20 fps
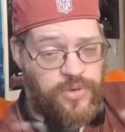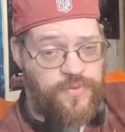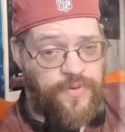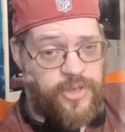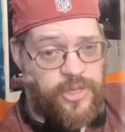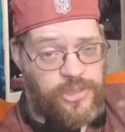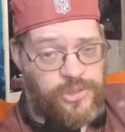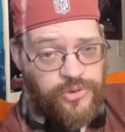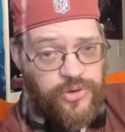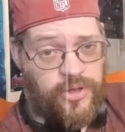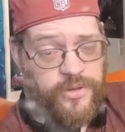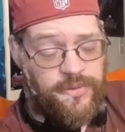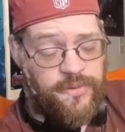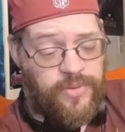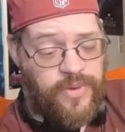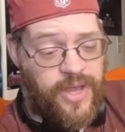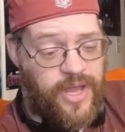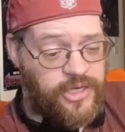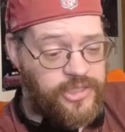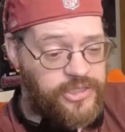trailer
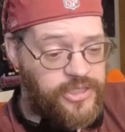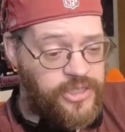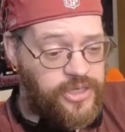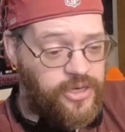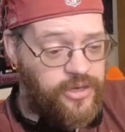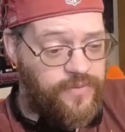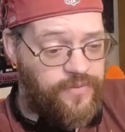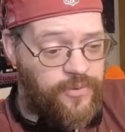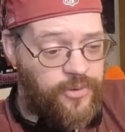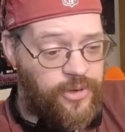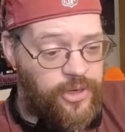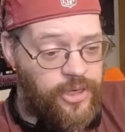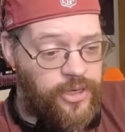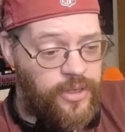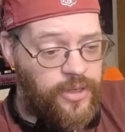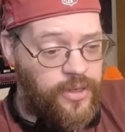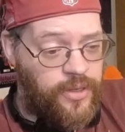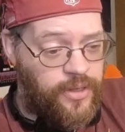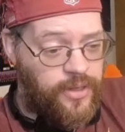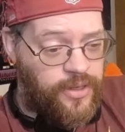reaction here for you.
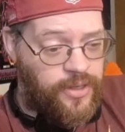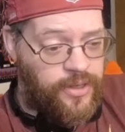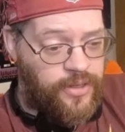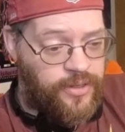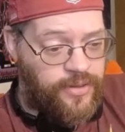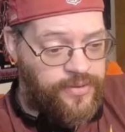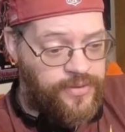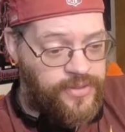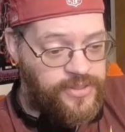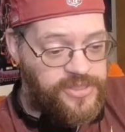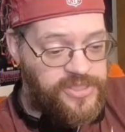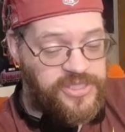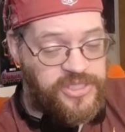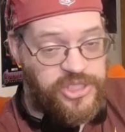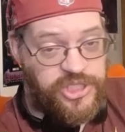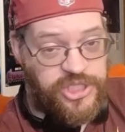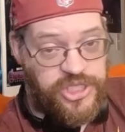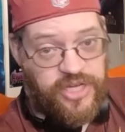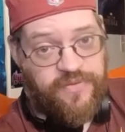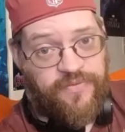This is
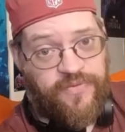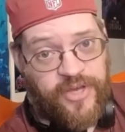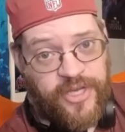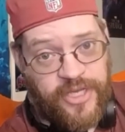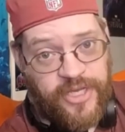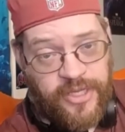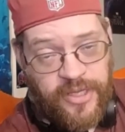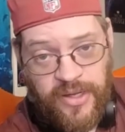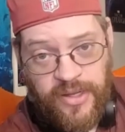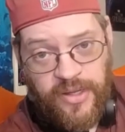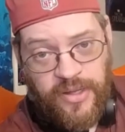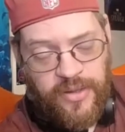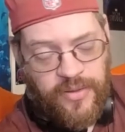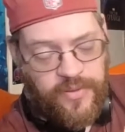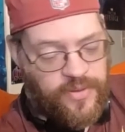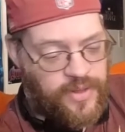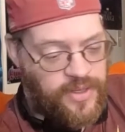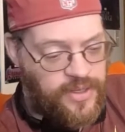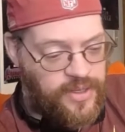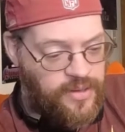Chick Fight
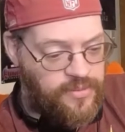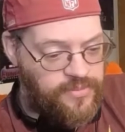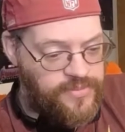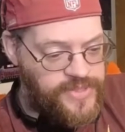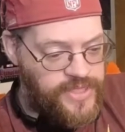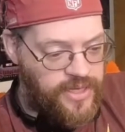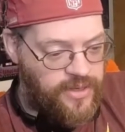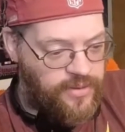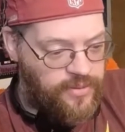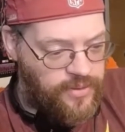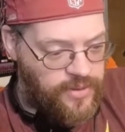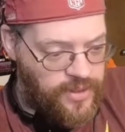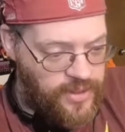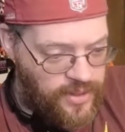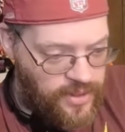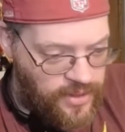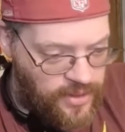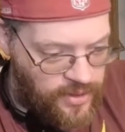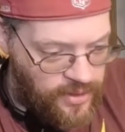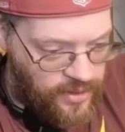that comes out
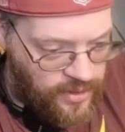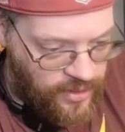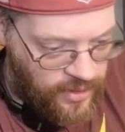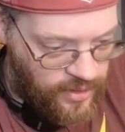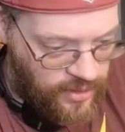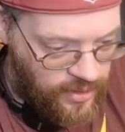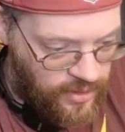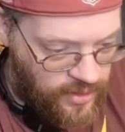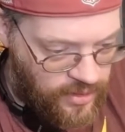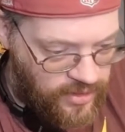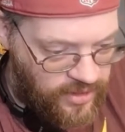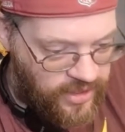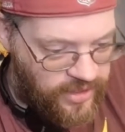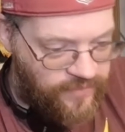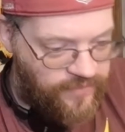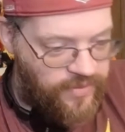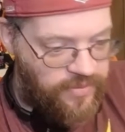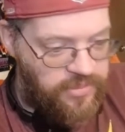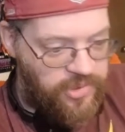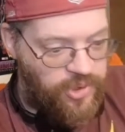in
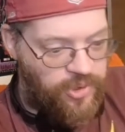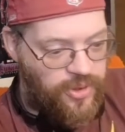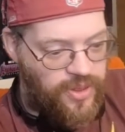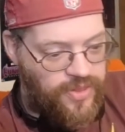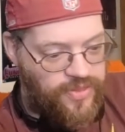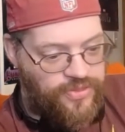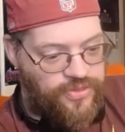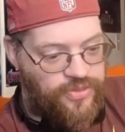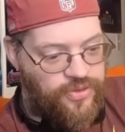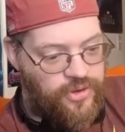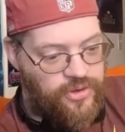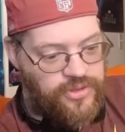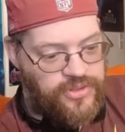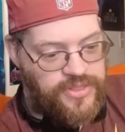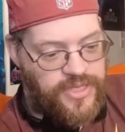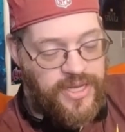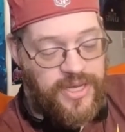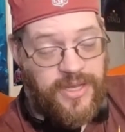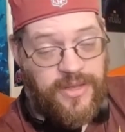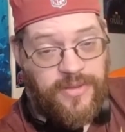November
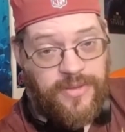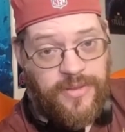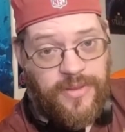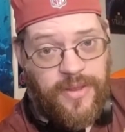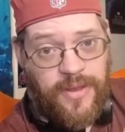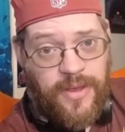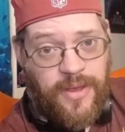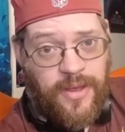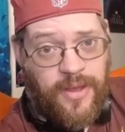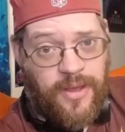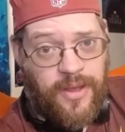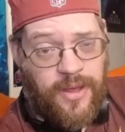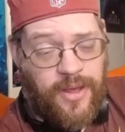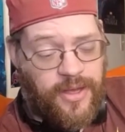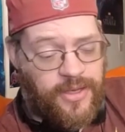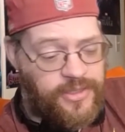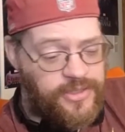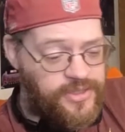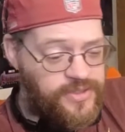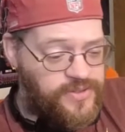13th. I
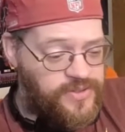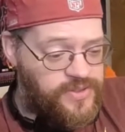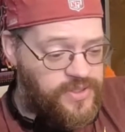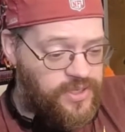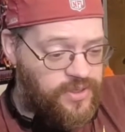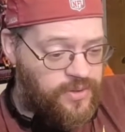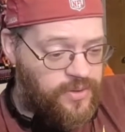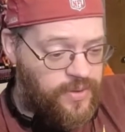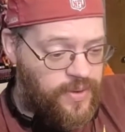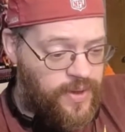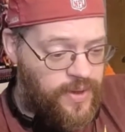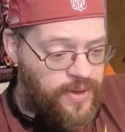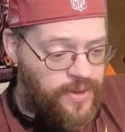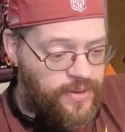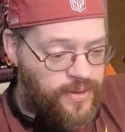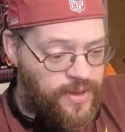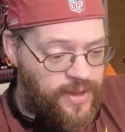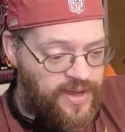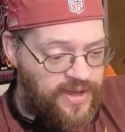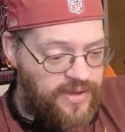just saw on
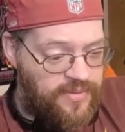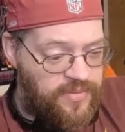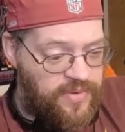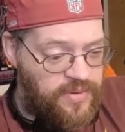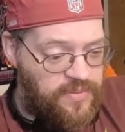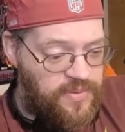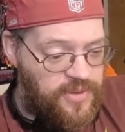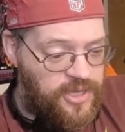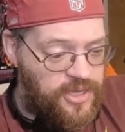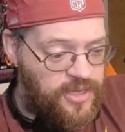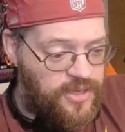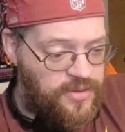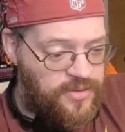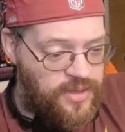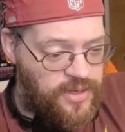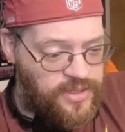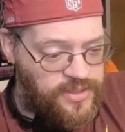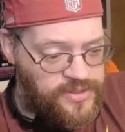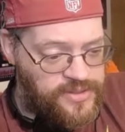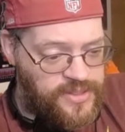IMDb that
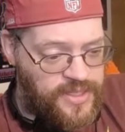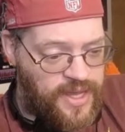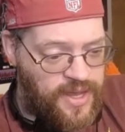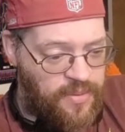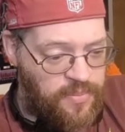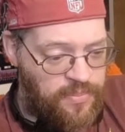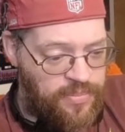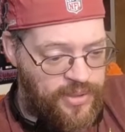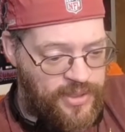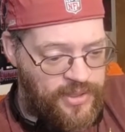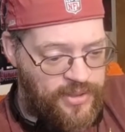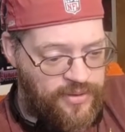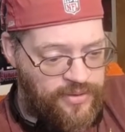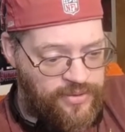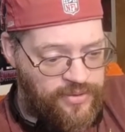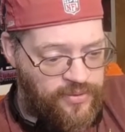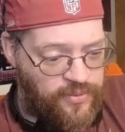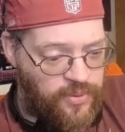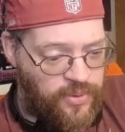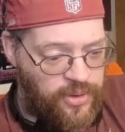it's got Bella
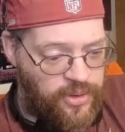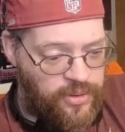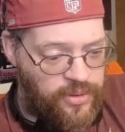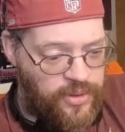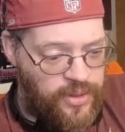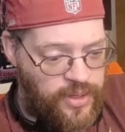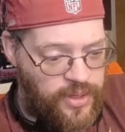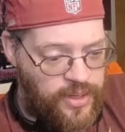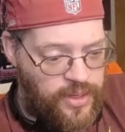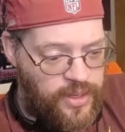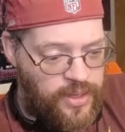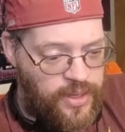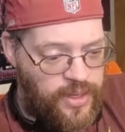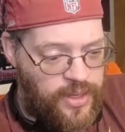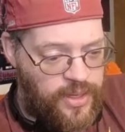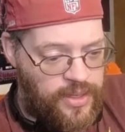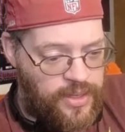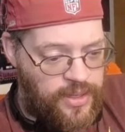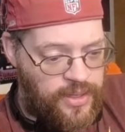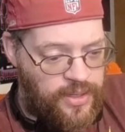Thorne
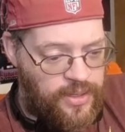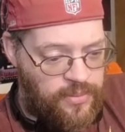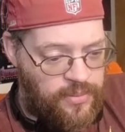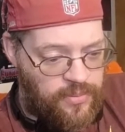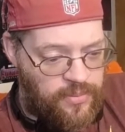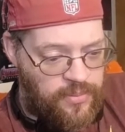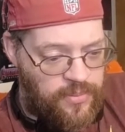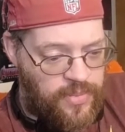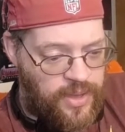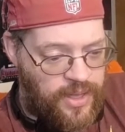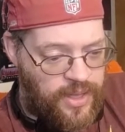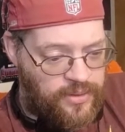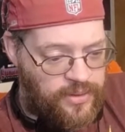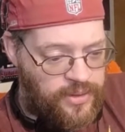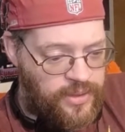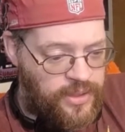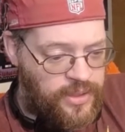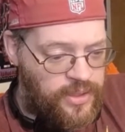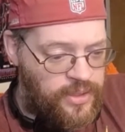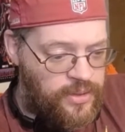and
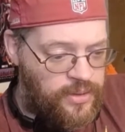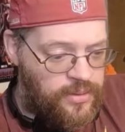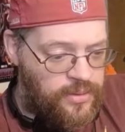Malin